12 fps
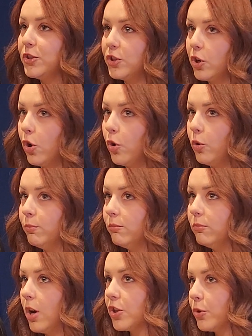So
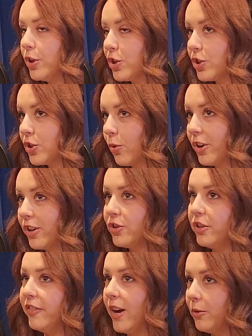long story short,
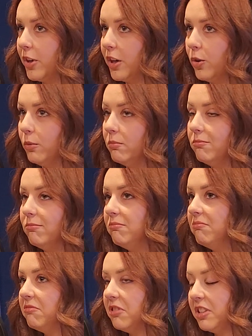she found out,
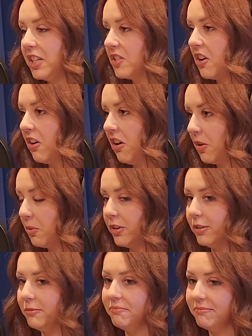things got
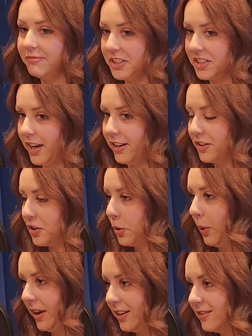awkward, decided to
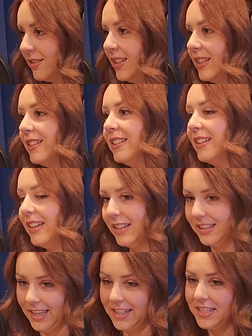quit. Okay.
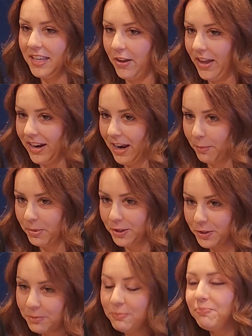And that's how that
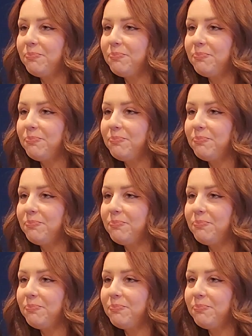happened.